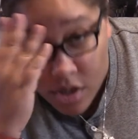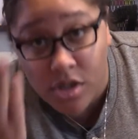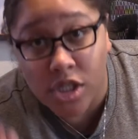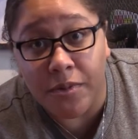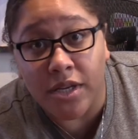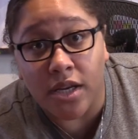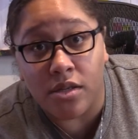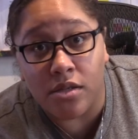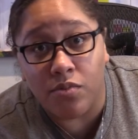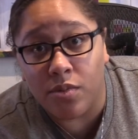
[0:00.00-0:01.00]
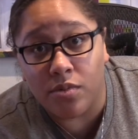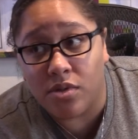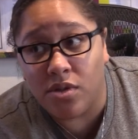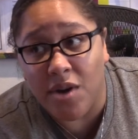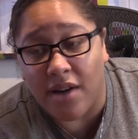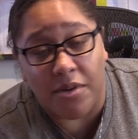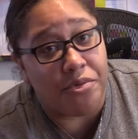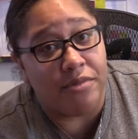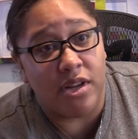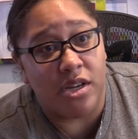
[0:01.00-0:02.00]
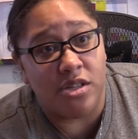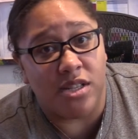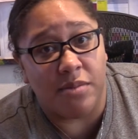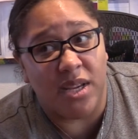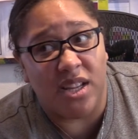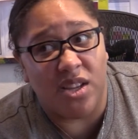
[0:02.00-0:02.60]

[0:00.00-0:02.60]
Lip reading: Just because you have a privilege doesn't mean